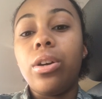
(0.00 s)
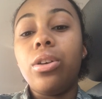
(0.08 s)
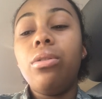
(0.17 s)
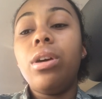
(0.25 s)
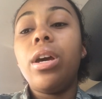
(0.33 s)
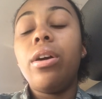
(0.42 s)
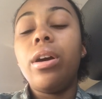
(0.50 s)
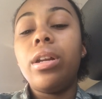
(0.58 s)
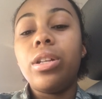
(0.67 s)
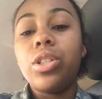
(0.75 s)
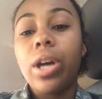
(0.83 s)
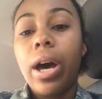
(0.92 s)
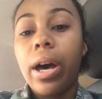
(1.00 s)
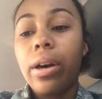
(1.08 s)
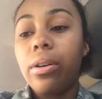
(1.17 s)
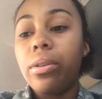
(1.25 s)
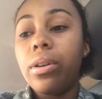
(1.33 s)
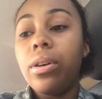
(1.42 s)
You carried a
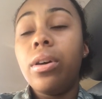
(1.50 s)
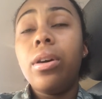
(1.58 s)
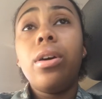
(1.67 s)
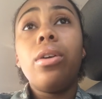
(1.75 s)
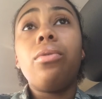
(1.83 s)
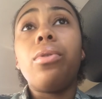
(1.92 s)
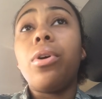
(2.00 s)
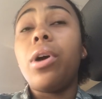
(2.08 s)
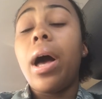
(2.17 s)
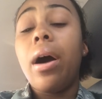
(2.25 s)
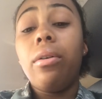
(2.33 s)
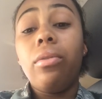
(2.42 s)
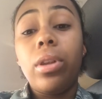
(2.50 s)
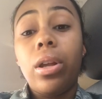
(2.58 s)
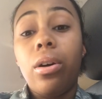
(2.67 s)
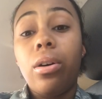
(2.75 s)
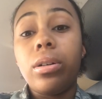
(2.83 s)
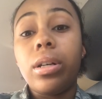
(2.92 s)
child for however long,